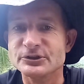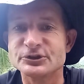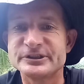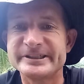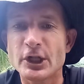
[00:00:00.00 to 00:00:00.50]
you
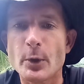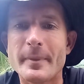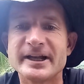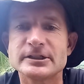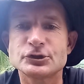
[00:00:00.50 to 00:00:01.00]
still
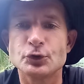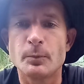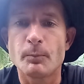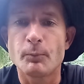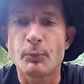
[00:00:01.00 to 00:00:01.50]
manage to
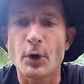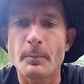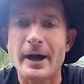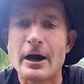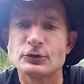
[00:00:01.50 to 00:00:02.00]
pop
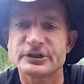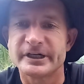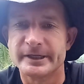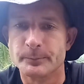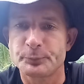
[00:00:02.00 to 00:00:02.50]
out air.